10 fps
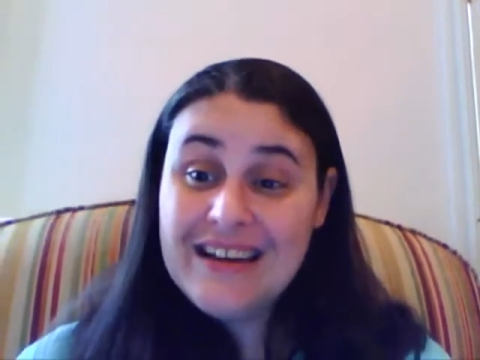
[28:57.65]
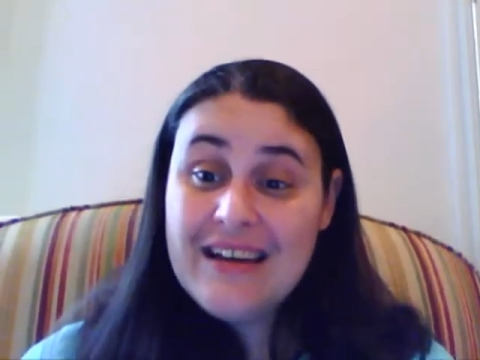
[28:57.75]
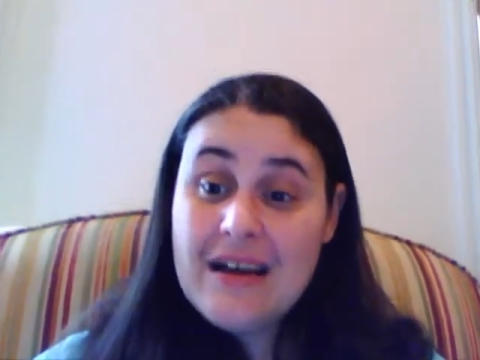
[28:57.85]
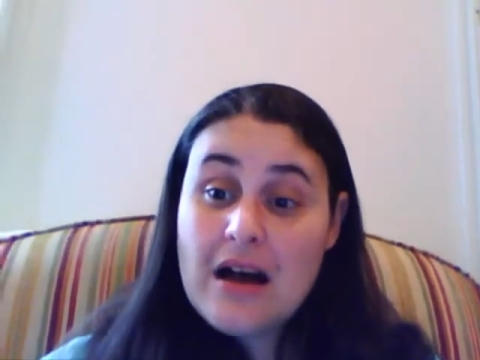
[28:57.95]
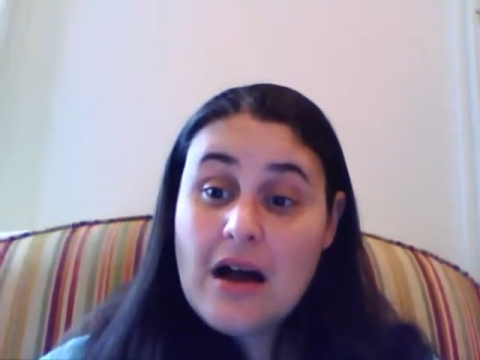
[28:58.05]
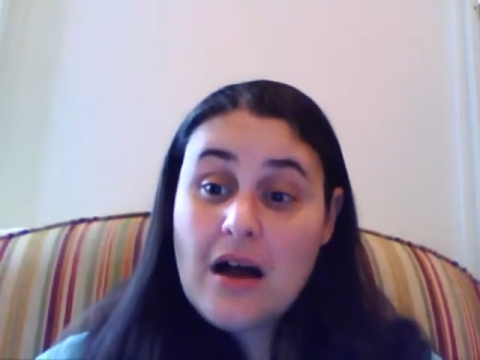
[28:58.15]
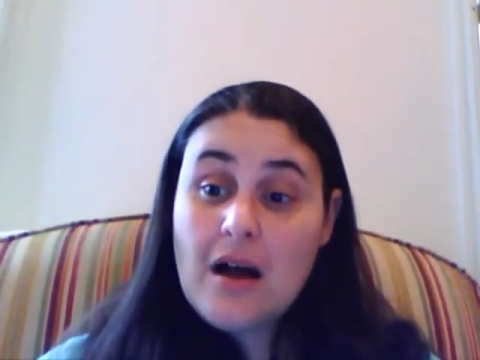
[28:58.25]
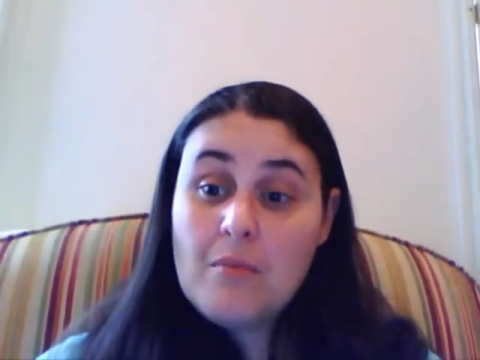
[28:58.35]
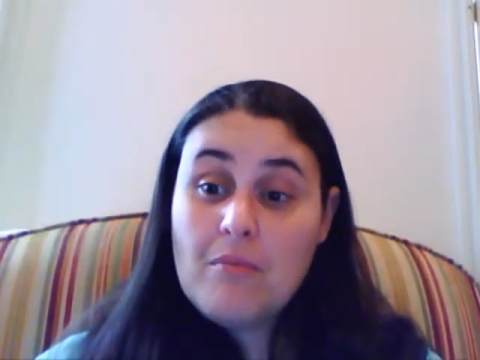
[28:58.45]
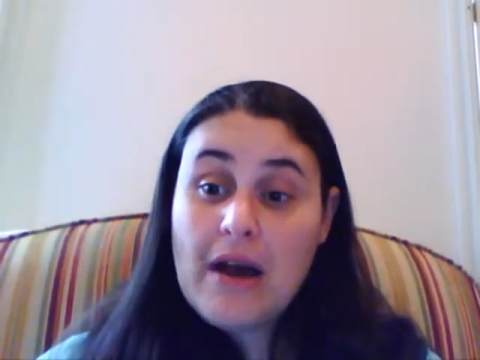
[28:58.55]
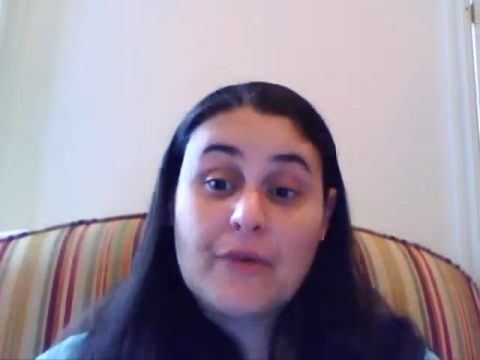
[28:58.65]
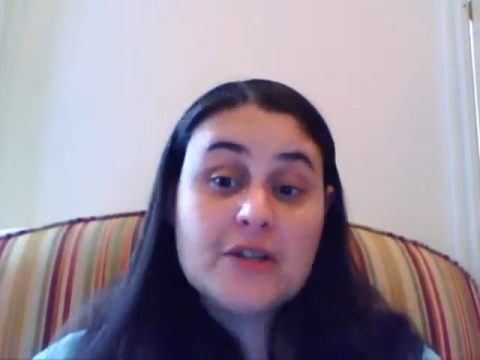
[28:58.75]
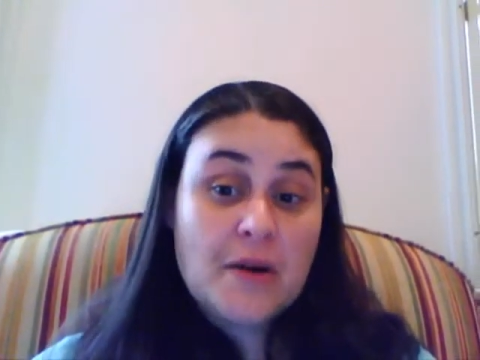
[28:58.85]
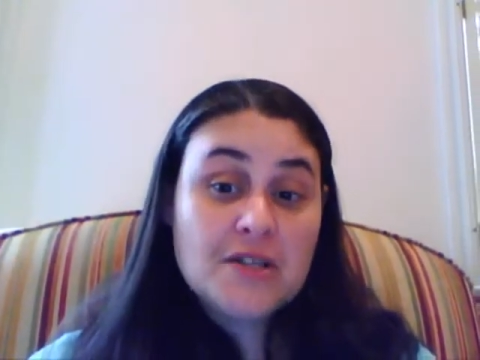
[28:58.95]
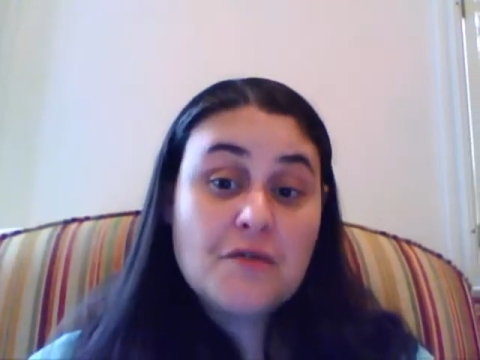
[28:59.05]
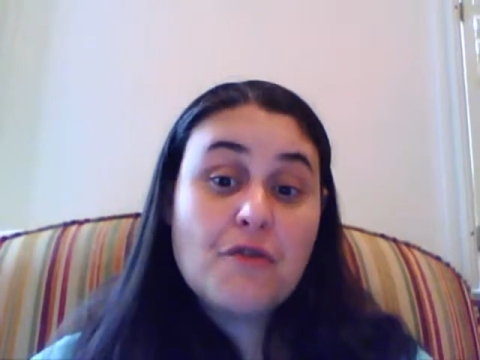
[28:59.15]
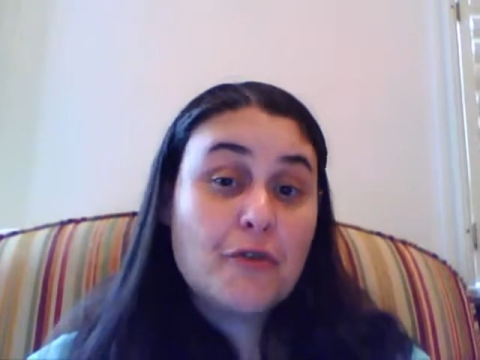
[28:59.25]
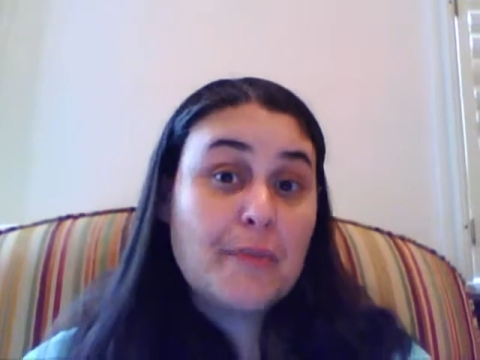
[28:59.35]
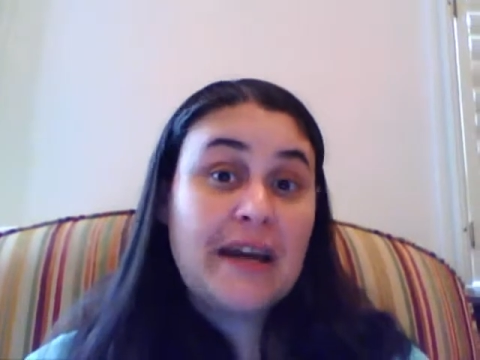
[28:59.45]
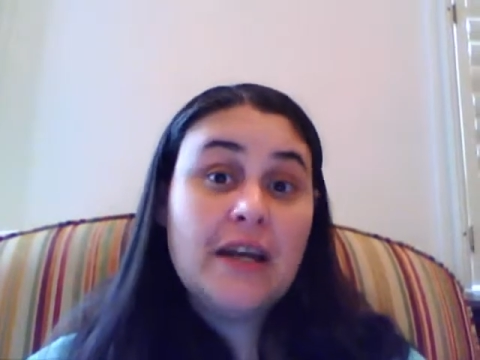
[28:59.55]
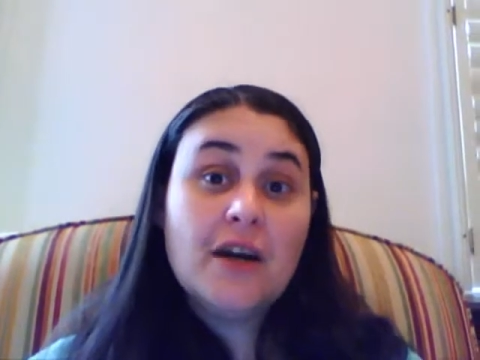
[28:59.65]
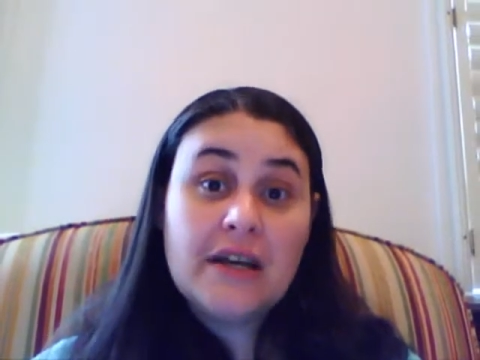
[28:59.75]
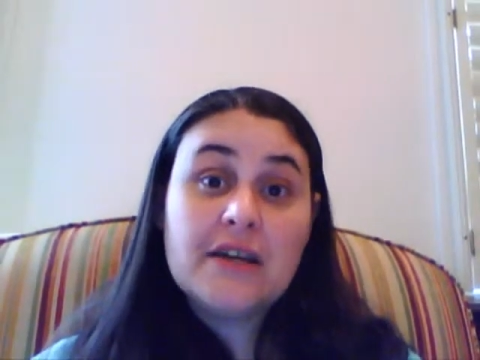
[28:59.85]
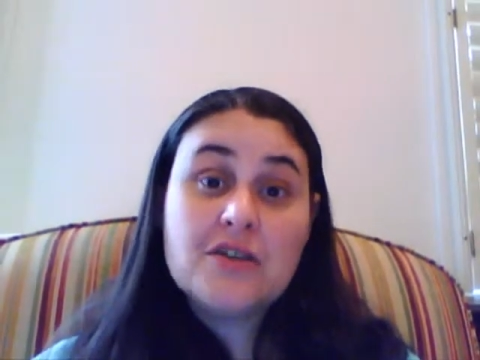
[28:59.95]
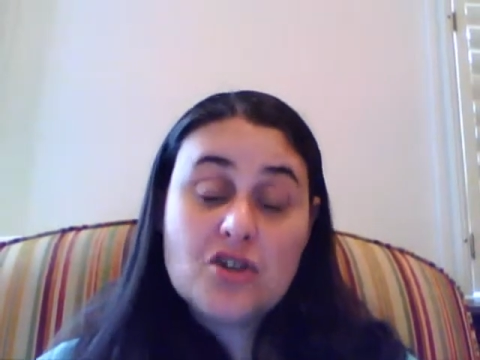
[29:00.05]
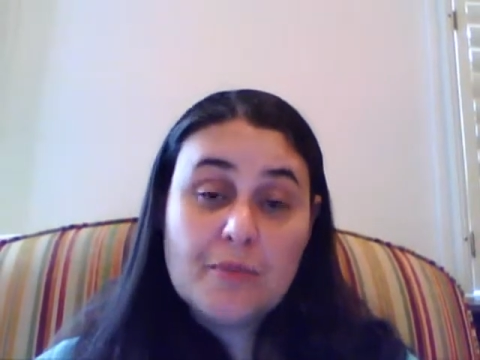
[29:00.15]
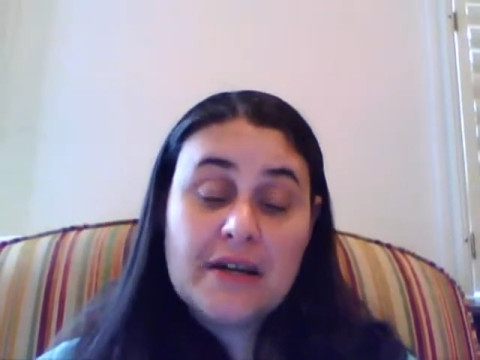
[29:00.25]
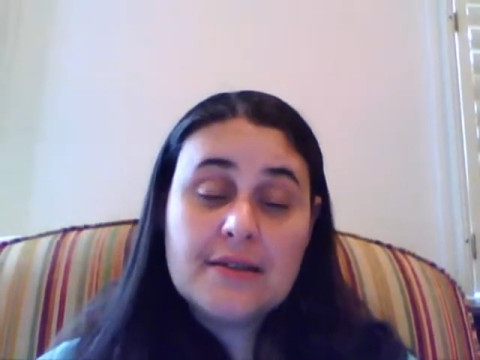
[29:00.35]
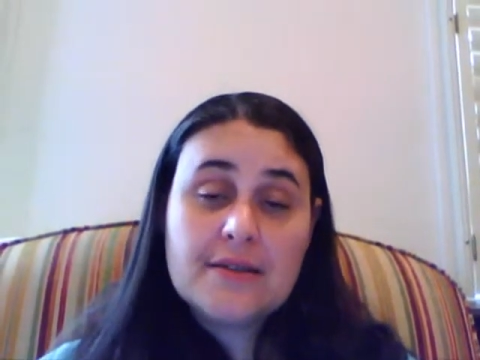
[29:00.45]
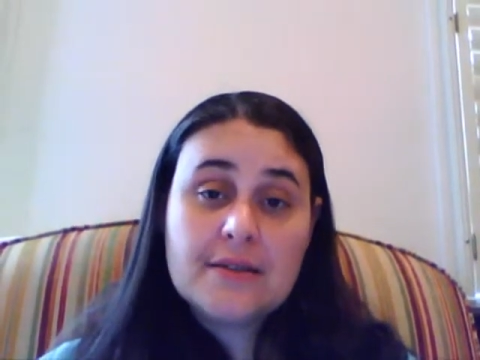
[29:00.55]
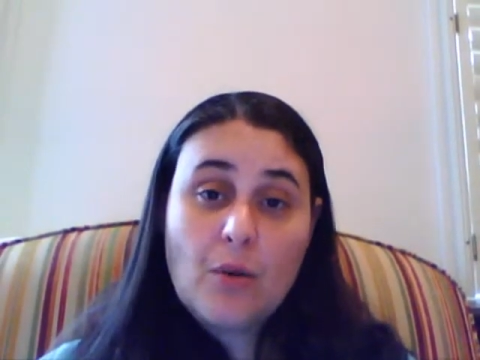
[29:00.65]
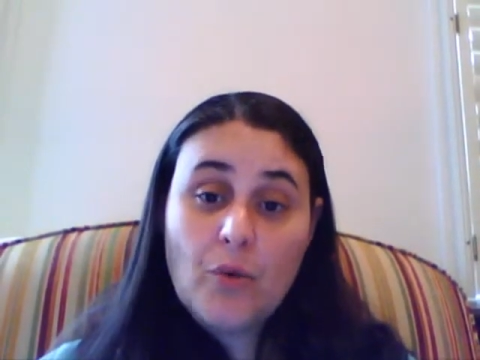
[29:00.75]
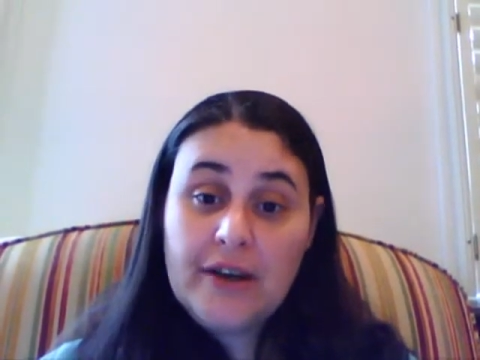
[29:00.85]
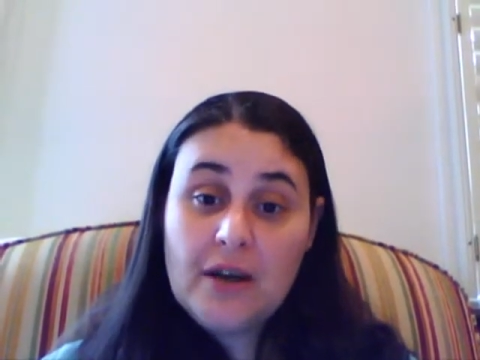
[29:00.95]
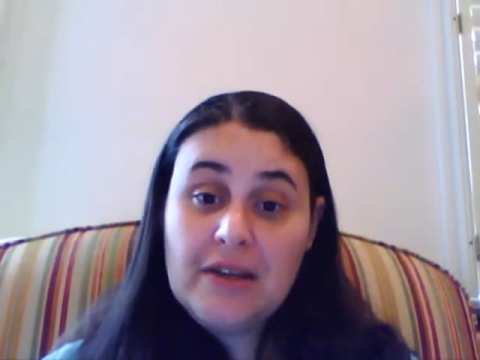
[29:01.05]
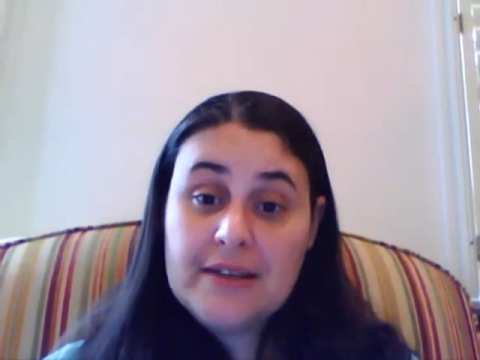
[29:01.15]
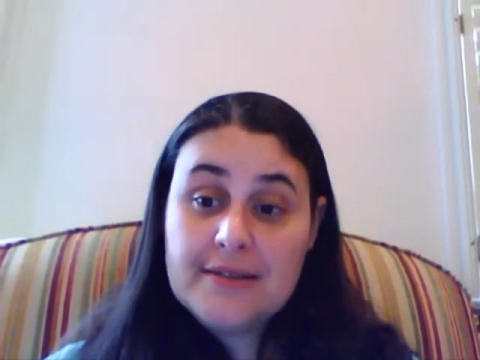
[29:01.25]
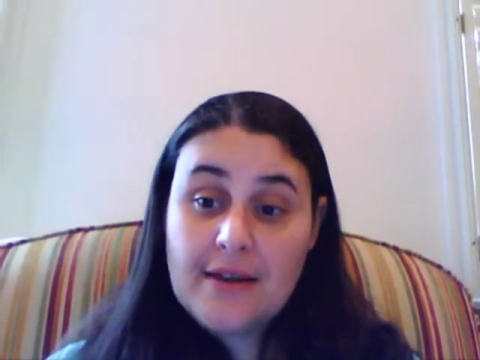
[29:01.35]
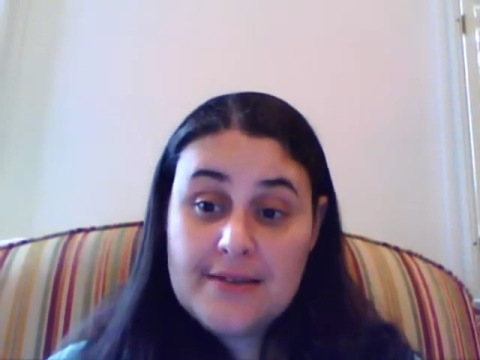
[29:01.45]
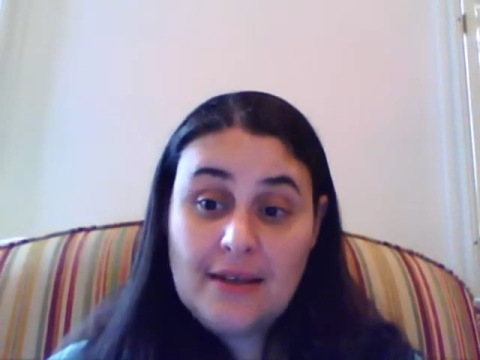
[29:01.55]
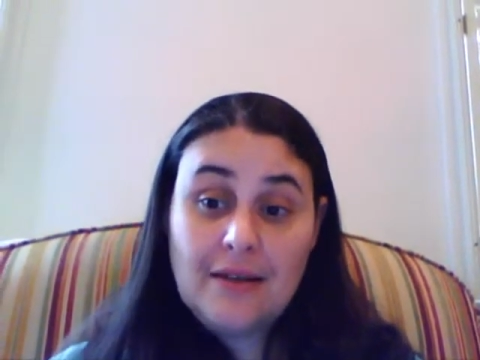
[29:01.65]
and responsible for many of the instruments that we're going to be discussing